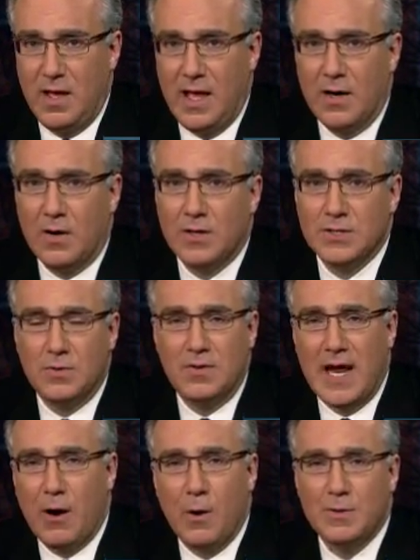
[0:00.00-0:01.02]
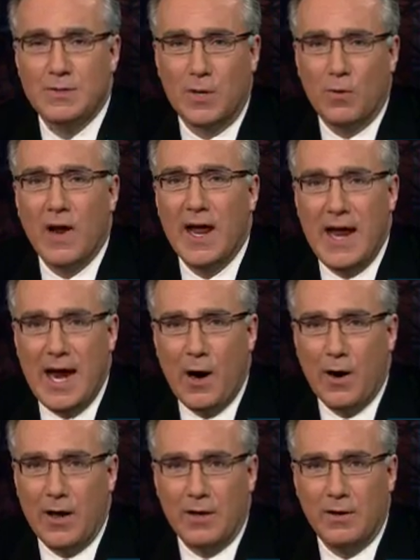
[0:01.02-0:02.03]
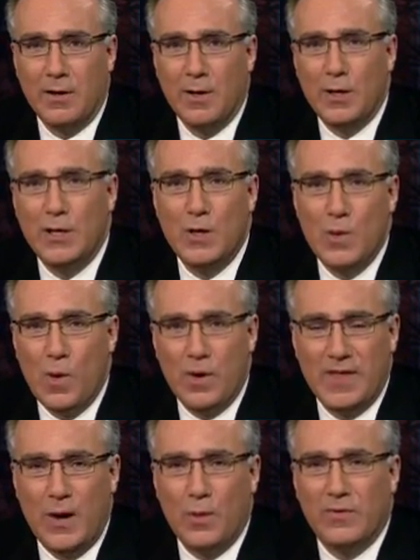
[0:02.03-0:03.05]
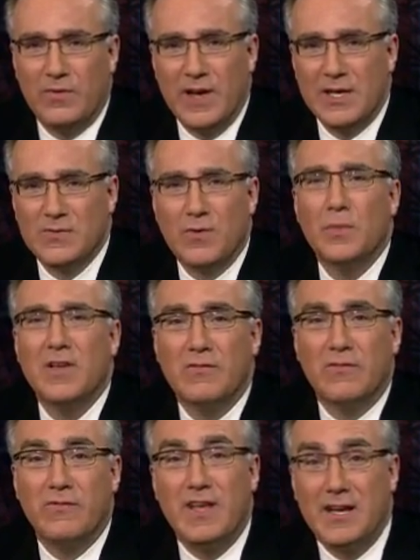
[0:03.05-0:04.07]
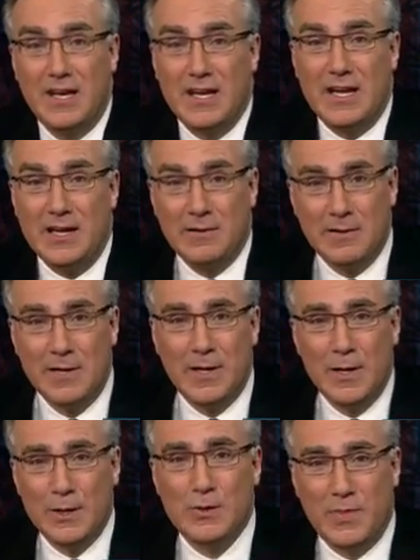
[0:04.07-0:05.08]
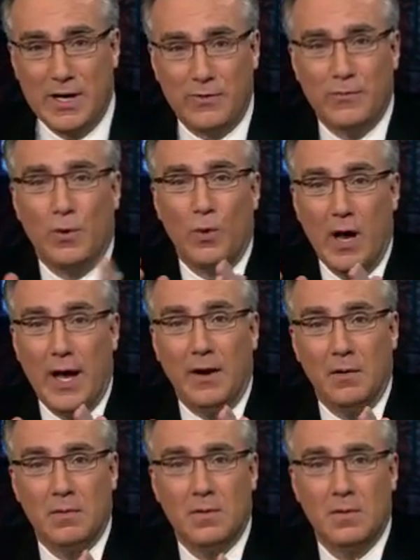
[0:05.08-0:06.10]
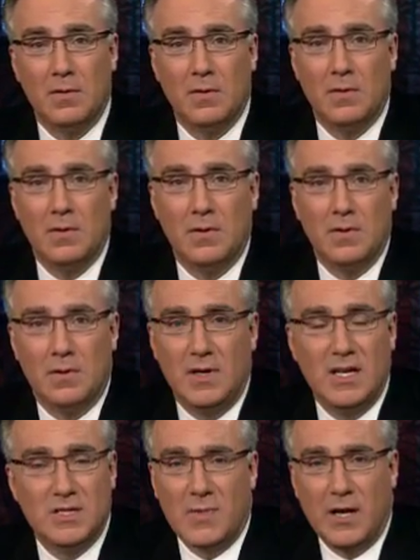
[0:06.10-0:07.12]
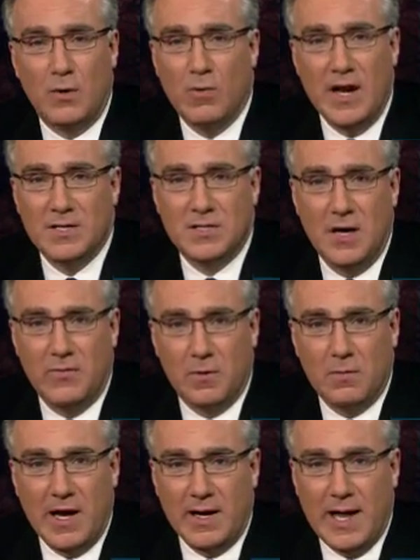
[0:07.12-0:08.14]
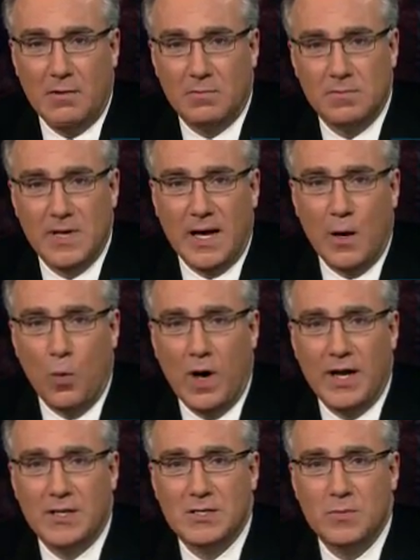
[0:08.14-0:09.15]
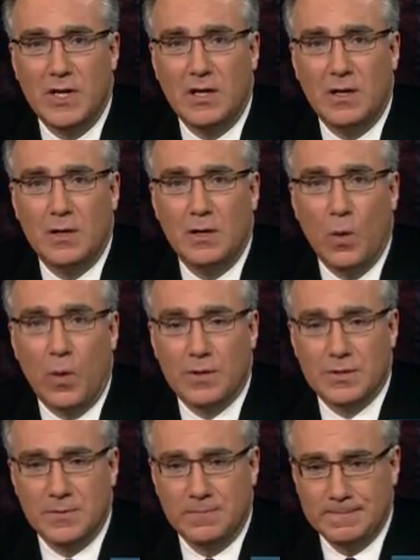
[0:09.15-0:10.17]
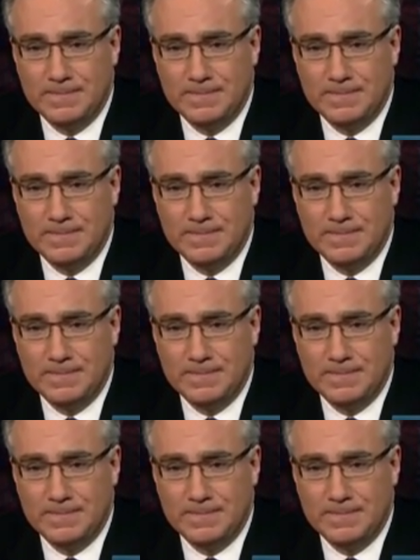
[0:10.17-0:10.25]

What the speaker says: And it also narrows the gray area you or they will face from infinity to about a foot wide. It is my greatest comfort right now, and I want it to be yours.